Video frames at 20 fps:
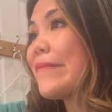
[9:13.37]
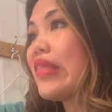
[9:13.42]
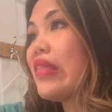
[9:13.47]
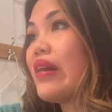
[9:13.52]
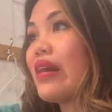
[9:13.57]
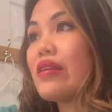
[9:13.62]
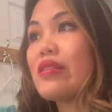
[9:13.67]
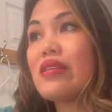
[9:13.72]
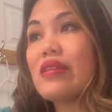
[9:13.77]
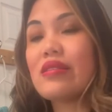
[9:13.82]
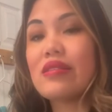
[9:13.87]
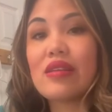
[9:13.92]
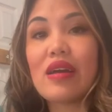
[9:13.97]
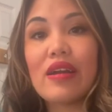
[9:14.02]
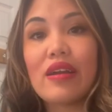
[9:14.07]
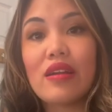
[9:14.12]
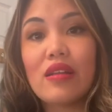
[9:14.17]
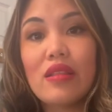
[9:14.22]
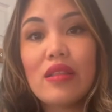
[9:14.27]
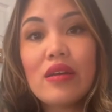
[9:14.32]
that
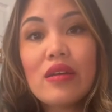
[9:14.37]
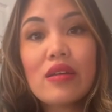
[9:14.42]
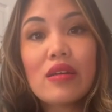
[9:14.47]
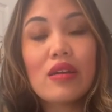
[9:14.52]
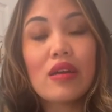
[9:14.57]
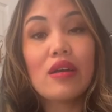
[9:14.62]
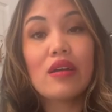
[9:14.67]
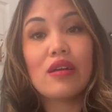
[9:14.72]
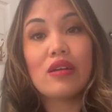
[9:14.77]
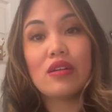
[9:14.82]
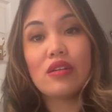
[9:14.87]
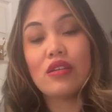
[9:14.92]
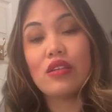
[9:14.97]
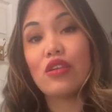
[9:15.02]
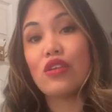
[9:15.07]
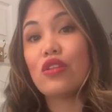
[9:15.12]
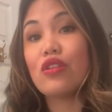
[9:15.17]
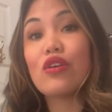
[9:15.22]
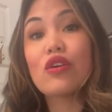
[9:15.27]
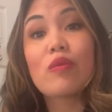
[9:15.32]
desired look
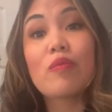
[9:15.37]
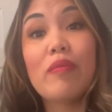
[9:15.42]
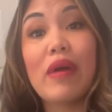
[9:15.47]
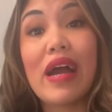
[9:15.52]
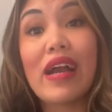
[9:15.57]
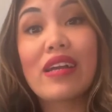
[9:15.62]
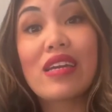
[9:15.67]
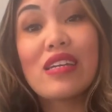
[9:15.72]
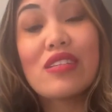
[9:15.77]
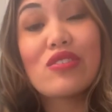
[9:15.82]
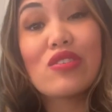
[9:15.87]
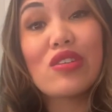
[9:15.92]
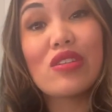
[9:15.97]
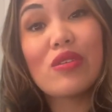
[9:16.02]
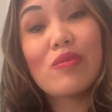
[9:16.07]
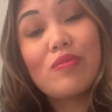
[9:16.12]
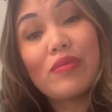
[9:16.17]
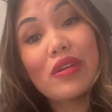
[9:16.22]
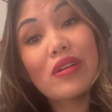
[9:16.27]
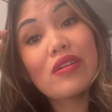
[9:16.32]
you look back into
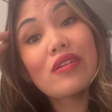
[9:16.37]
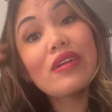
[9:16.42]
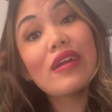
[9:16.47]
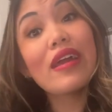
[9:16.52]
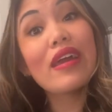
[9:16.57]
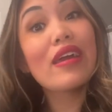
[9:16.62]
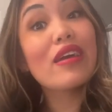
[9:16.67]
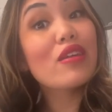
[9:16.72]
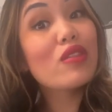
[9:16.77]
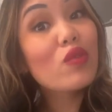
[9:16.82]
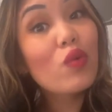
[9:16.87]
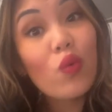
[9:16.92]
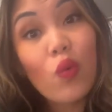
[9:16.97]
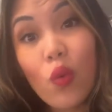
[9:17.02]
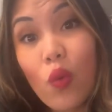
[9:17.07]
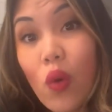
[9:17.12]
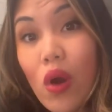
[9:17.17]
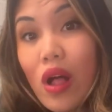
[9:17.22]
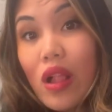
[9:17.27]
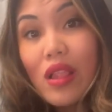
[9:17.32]
the mirror and
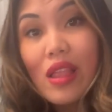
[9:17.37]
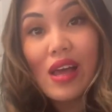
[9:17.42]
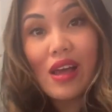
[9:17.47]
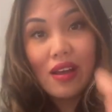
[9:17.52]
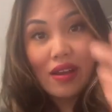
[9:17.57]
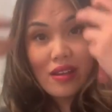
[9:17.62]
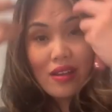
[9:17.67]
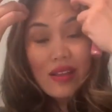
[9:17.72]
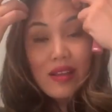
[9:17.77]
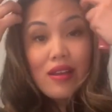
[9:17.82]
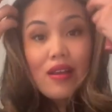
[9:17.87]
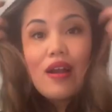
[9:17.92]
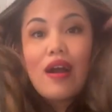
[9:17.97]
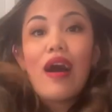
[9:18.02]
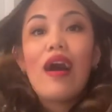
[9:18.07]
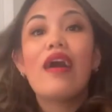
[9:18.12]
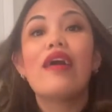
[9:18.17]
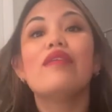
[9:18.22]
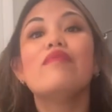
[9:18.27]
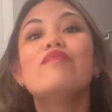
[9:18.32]
voila
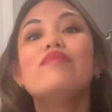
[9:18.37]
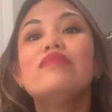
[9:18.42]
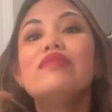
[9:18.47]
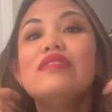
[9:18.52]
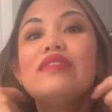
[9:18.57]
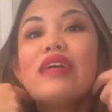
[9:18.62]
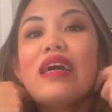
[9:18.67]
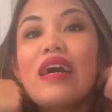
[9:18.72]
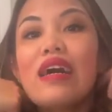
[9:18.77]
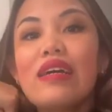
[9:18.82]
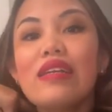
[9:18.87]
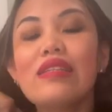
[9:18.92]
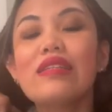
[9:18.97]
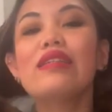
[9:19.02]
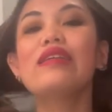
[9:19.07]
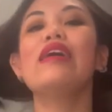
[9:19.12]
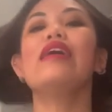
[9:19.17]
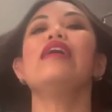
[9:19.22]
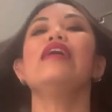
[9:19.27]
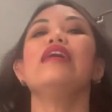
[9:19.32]
i'm done
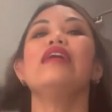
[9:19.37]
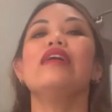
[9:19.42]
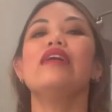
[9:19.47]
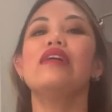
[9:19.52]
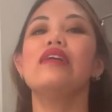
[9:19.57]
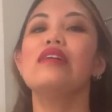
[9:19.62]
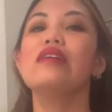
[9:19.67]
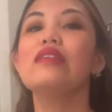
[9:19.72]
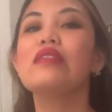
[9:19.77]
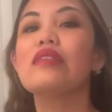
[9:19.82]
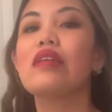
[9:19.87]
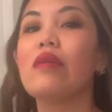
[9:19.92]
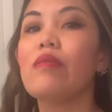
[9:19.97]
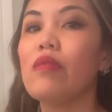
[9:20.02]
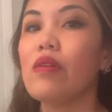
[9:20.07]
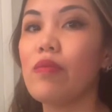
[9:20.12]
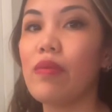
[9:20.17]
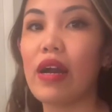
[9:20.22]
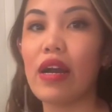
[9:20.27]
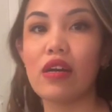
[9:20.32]
guys
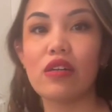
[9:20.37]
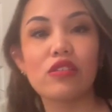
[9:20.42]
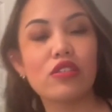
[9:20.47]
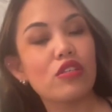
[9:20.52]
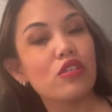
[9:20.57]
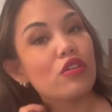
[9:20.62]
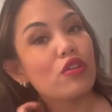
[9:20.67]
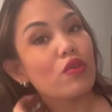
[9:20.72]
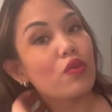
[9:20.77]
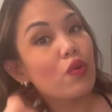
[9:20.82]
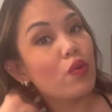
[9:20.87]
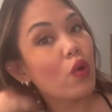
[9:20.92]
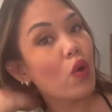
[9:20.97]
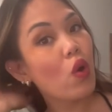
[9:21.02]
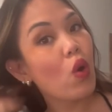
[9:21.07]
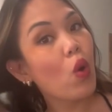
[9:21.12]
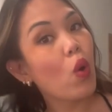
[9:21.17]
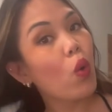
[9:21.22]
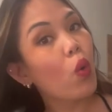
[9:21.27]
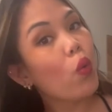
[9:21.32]
i'm about to
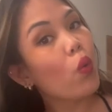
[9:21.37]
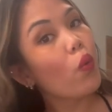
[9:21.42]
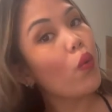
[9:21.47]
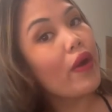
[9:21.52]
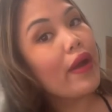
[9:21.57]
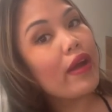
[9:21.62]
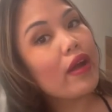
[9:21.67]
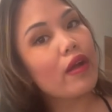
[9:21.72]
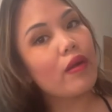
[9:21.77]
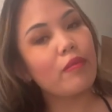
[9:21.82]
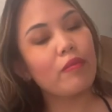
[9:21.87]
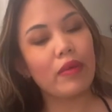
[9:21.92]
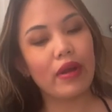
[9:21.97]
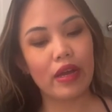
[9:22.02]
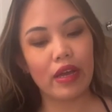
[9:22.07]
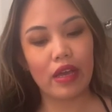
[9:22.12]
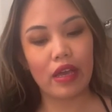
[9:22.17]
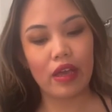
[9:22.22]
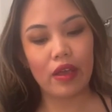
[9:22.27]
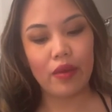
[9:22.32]
wear
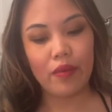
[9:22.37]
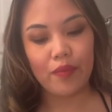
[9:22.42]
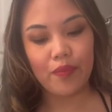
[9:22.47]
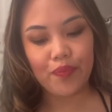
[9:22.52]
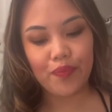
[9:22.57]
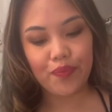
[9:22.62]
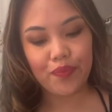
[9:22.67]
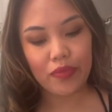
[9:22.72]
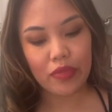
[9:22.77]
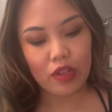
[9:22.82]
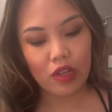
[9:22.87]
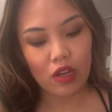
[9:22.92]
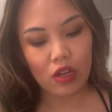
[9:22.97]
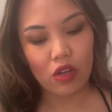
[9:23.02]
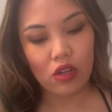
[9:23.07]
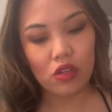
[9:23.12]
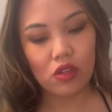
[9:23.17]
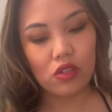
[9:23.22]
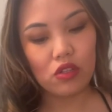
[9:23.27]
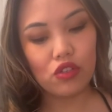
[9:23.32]
my
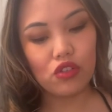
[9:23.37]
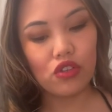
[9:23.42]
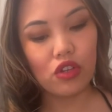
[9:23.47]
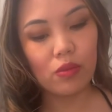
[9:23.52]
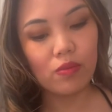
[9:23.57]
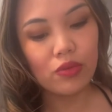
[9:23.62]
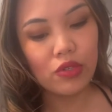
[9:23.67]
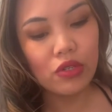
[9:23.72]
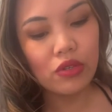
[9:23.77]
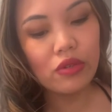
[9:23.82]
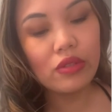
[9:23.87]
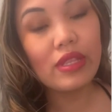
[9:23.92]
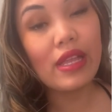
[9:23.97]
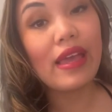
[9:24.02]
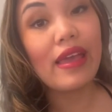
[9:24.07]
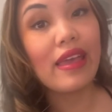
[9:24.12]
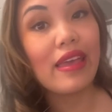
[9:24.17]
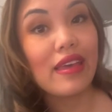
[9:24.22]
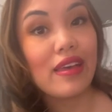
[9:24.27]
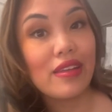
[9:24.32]
jumpsuit
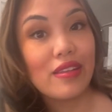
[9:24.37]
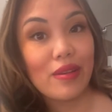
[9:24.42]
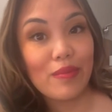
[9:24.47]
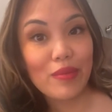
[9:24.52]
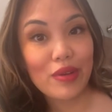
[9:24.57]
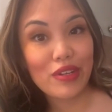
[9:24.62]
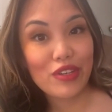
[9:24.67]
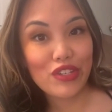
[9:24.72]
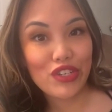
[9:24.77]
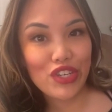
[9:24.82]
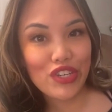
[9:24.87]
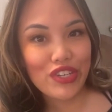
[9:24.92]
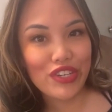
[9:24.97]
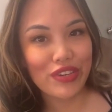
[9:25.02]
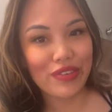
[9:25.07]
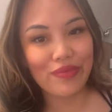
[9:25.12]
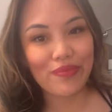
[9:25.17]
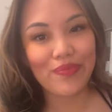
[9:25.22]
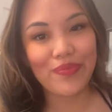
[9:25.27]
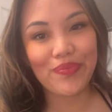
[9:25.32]
and i'm gonna show you